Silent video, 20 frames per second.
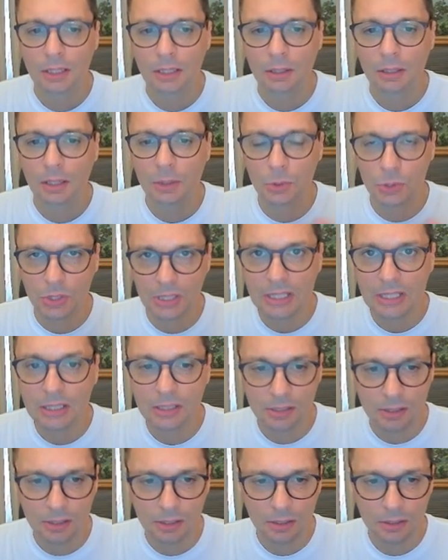it was
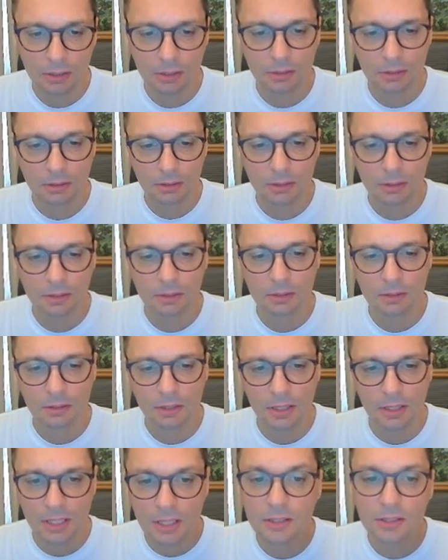easy,
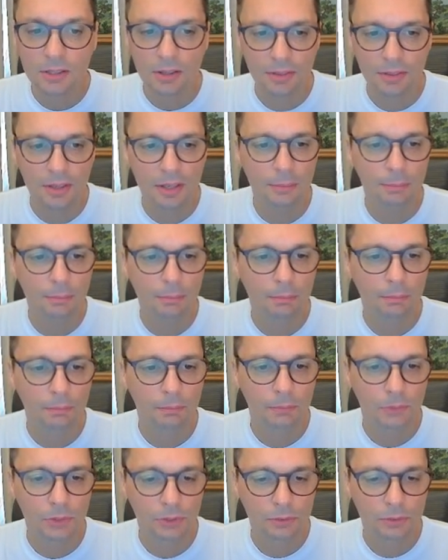an easy theme
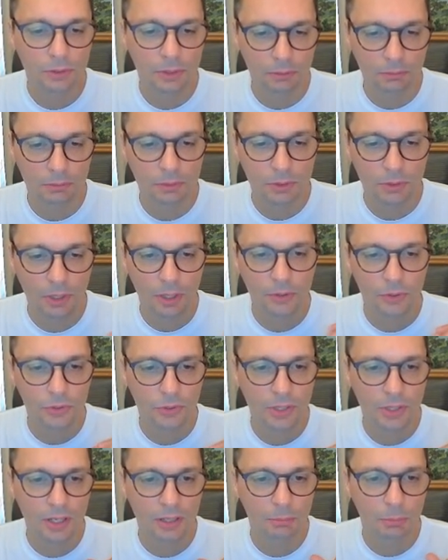to
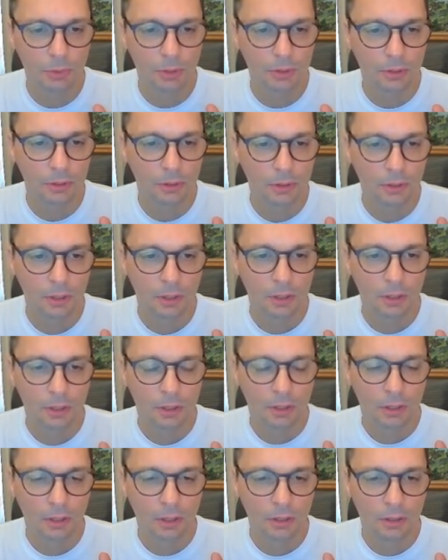understand, but
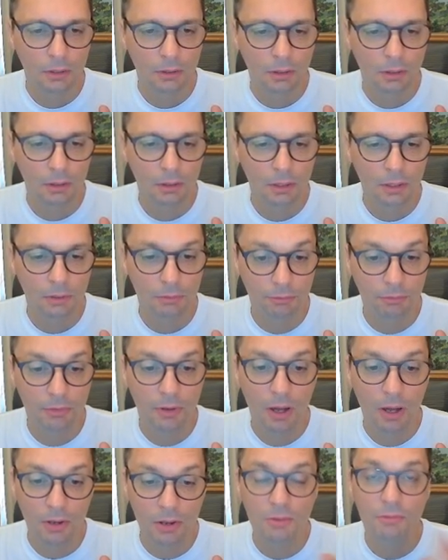
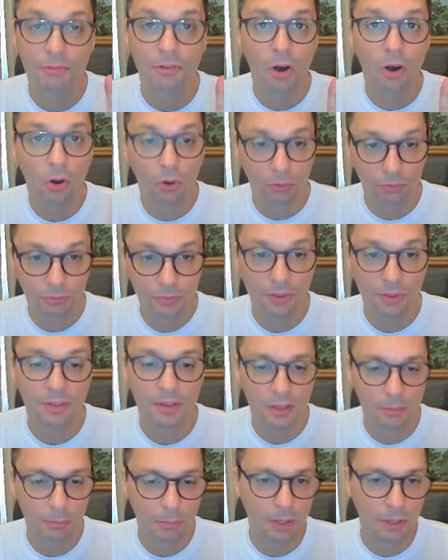an involved
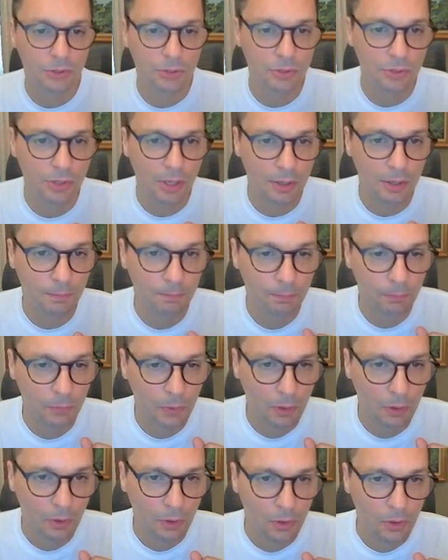theme, I should say.
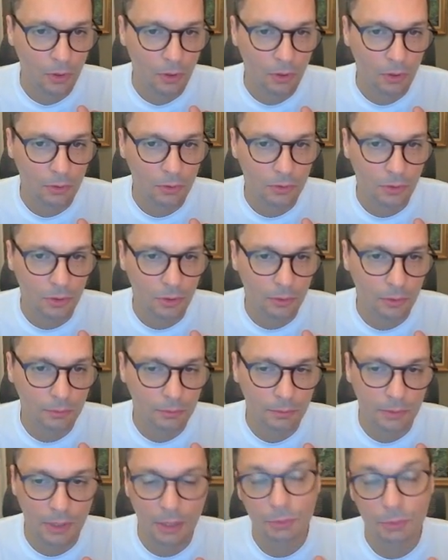So
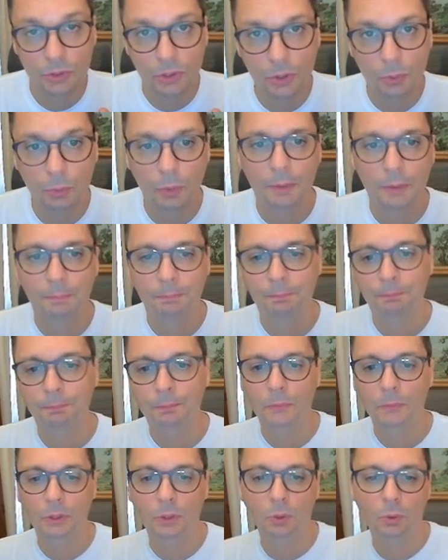that was a good one.
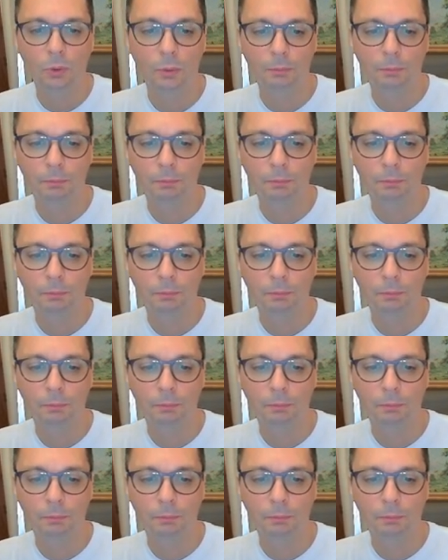Cool.